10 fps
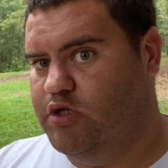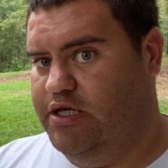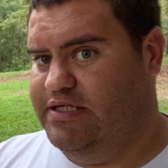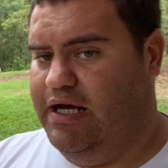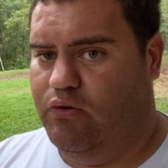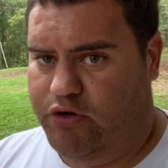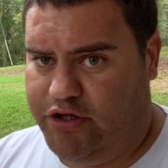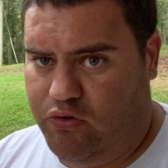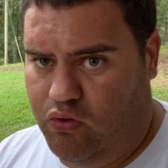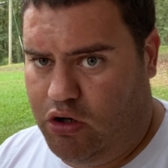Is that
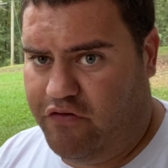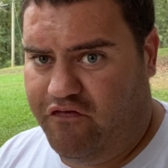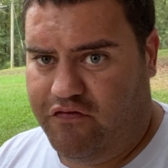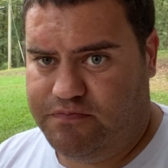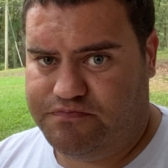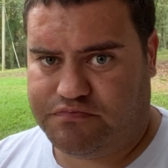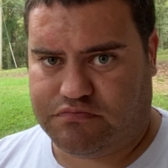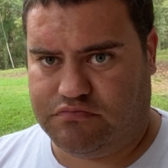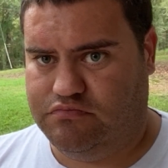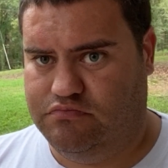really worth
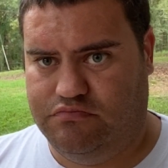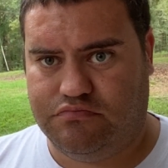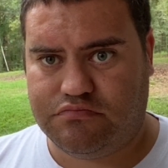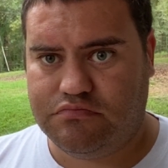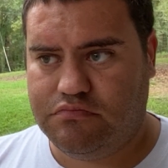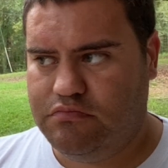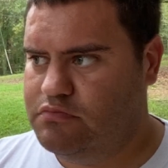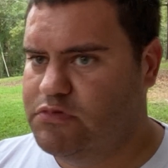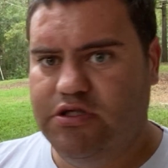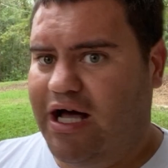
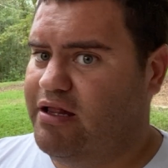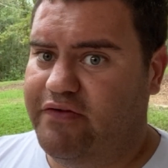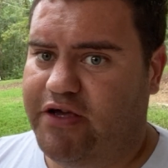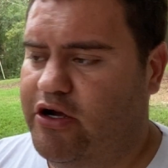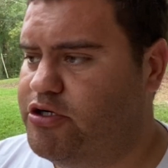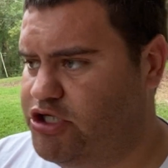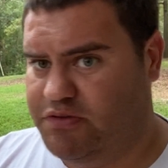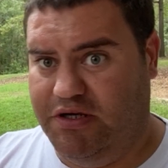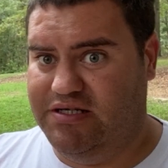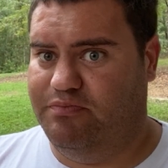not living here
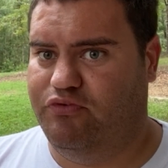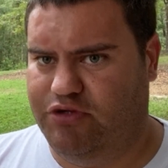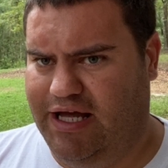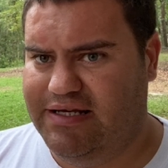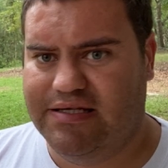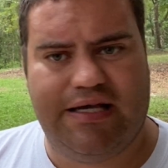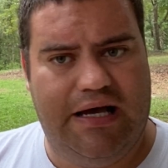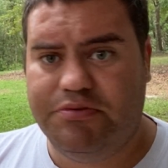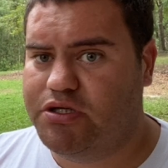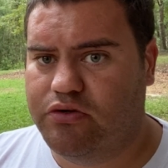just because of taxes?
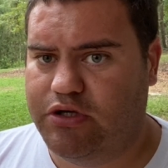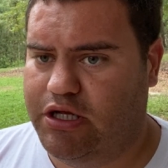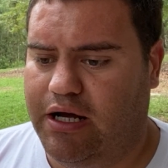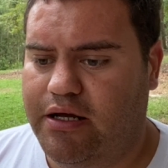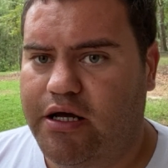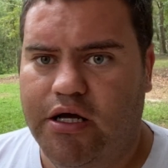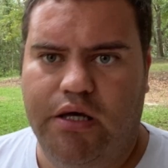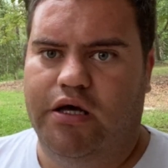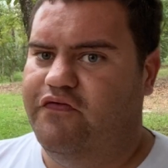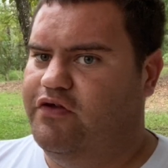Absolutely not.
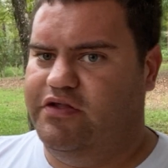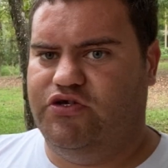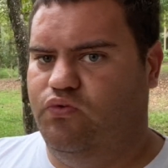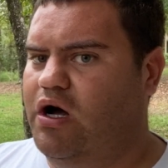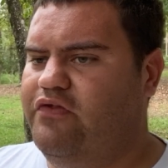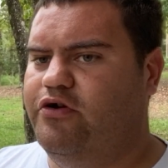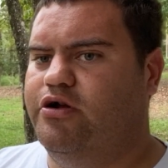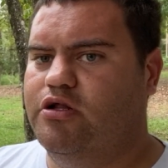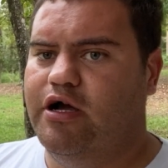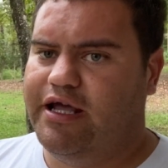If it's weather
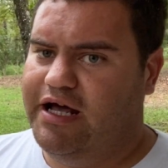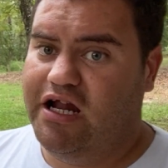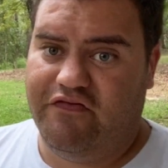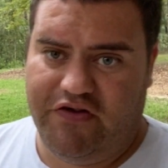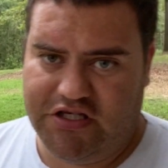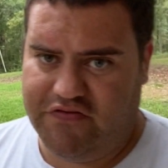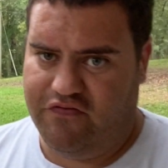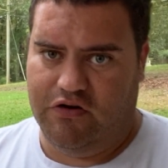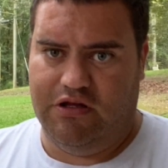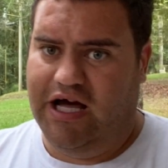you're looking at, if it's
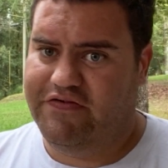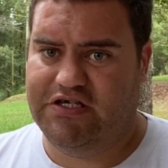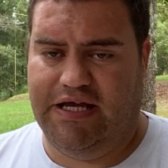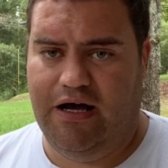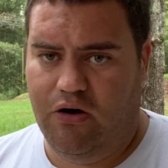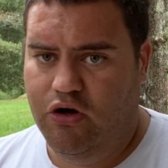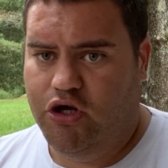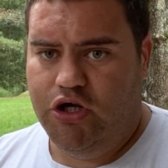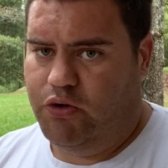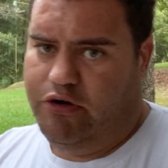for lifestyle,
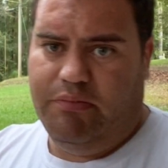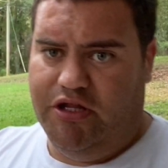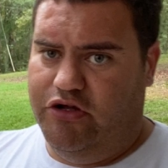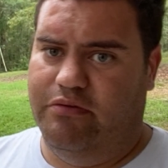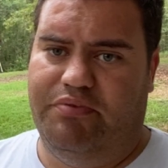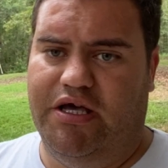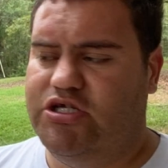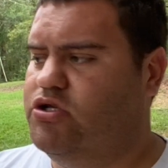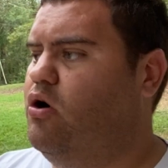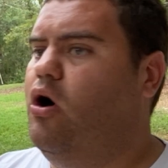you want to be near the
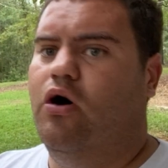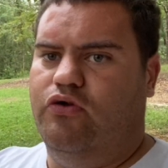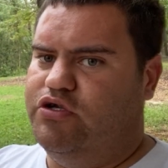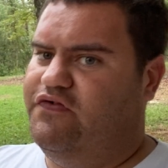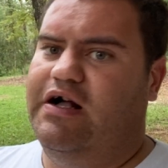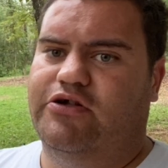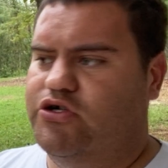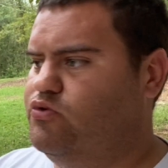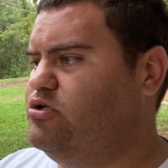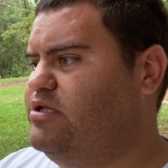beach, all those
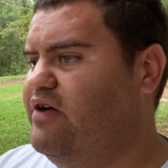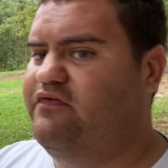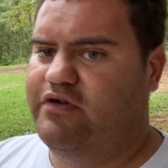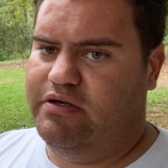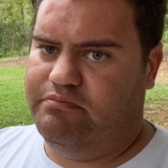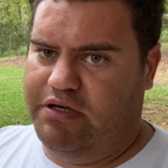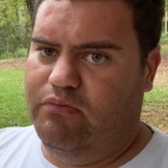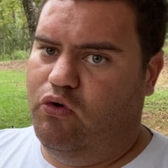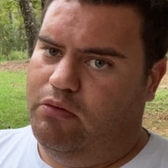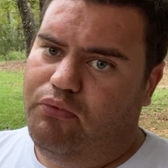factors would definitely be
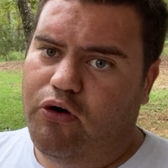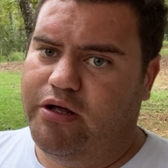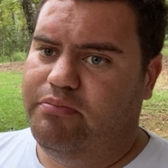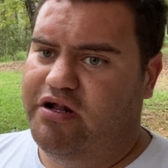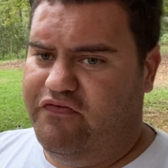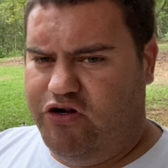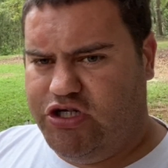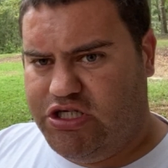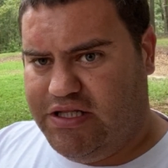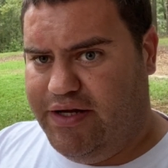more important. But if you're
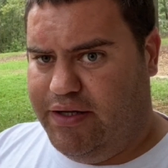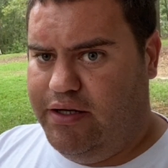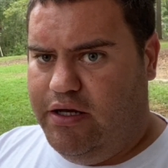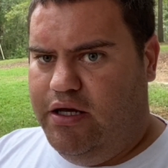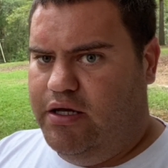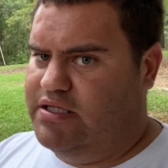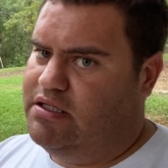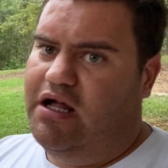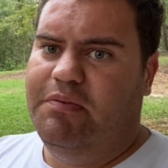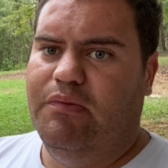just letting, because a
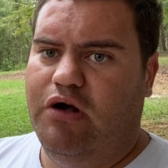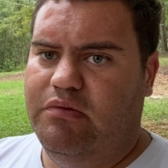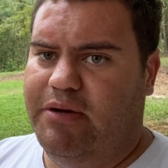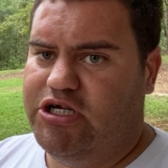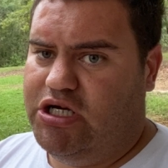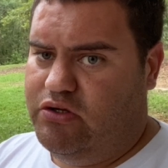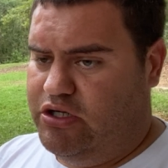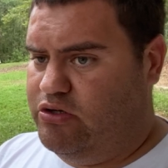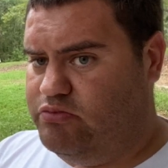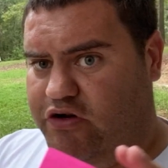lot of people come to my channel,
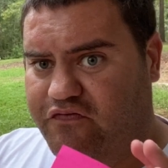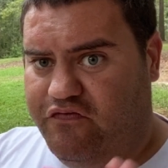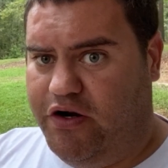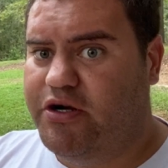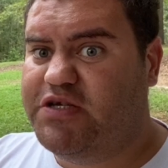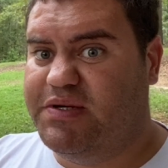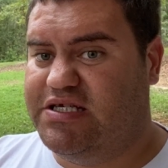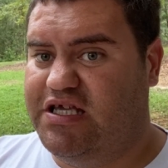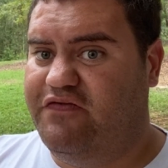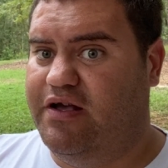they're very
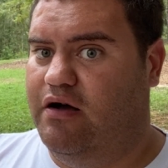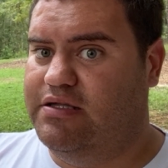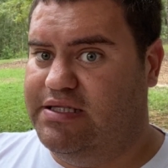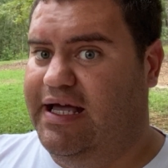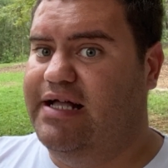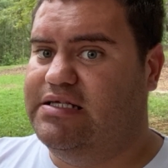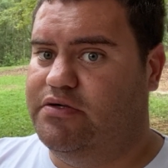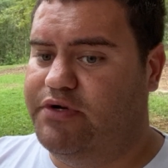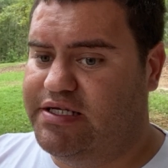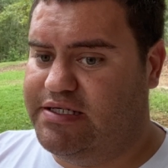specific on that's
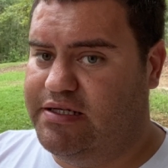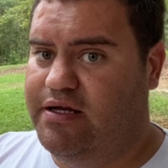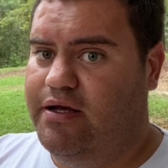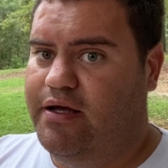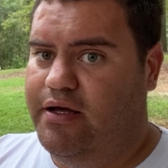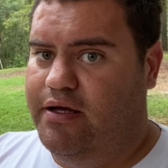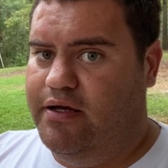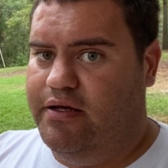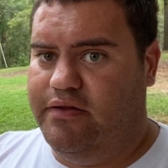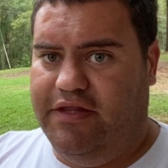the reason
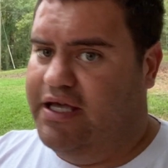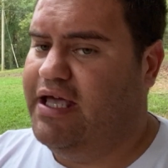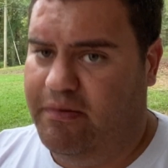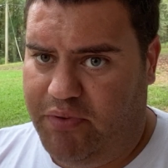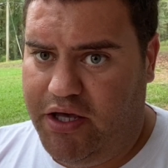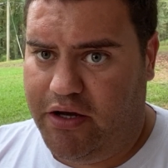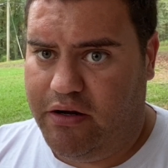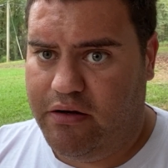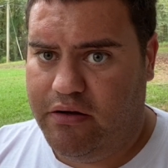they can't be here.